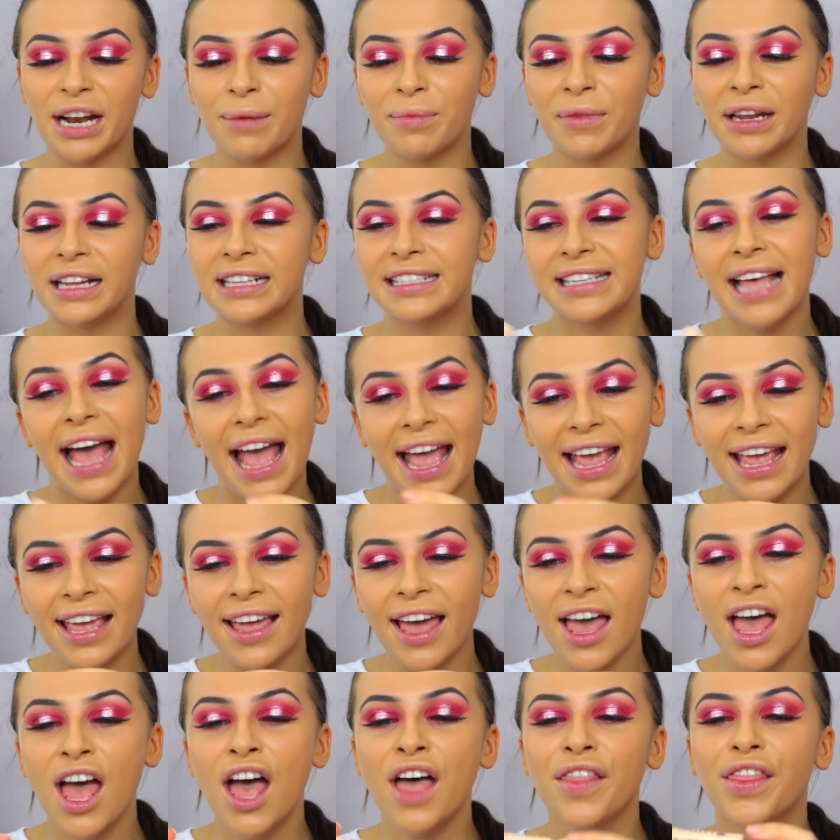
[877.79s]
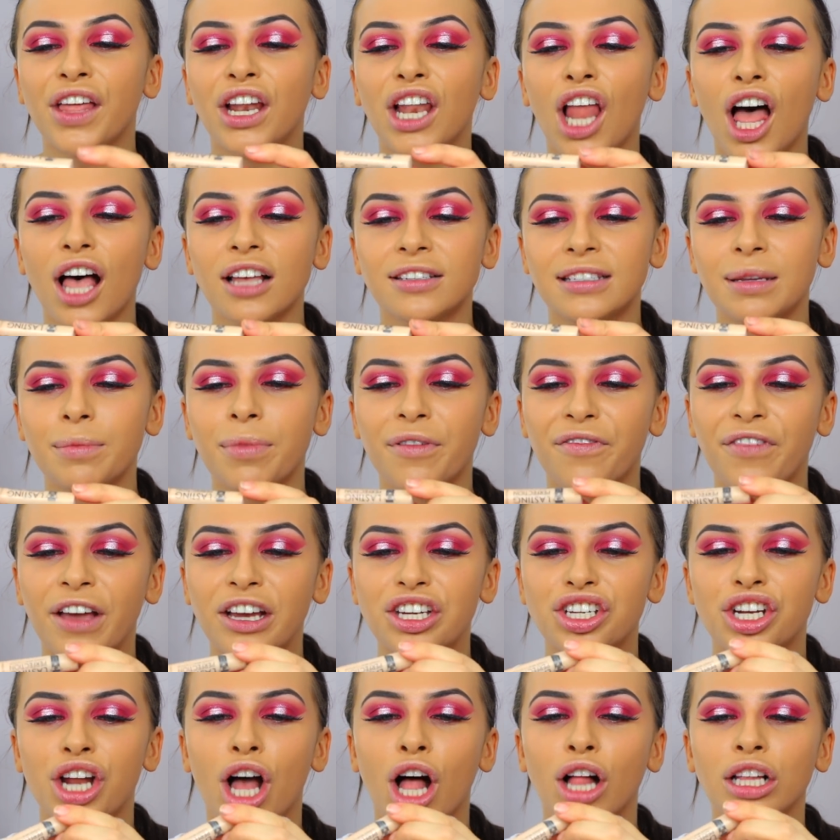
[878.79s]
and I'm going to take the Lasting
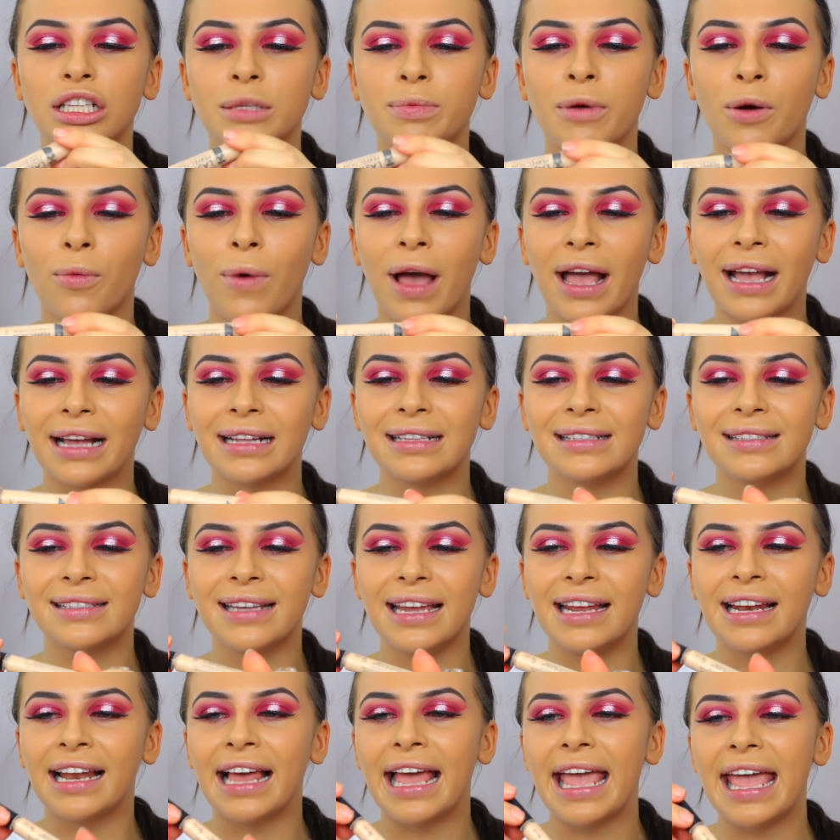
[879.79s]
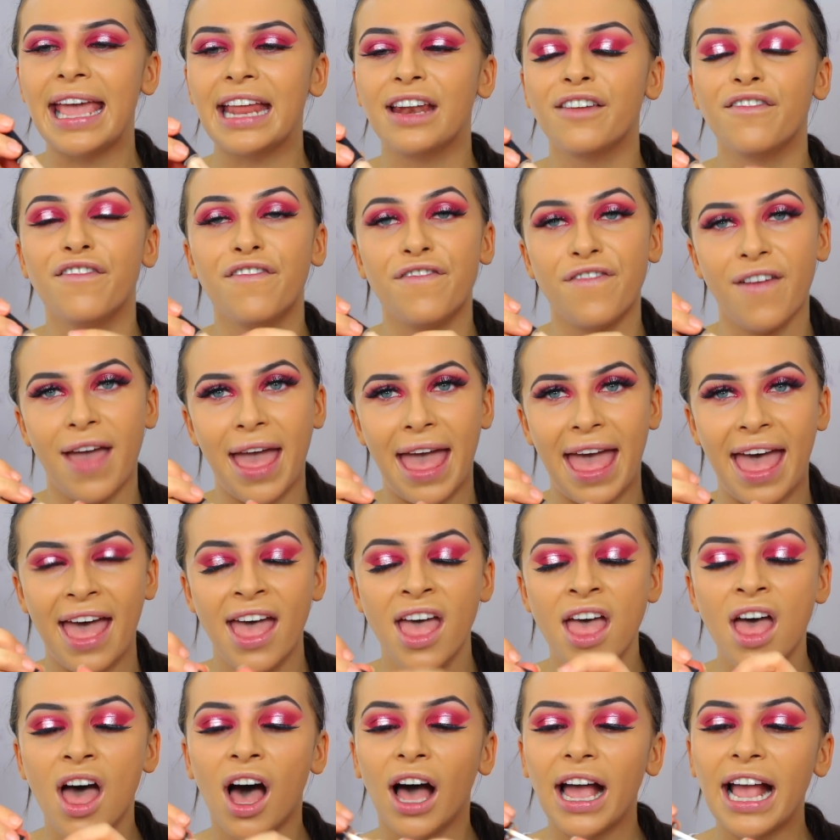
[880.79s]
Perfection Ultimate Wear Concealer in Fair.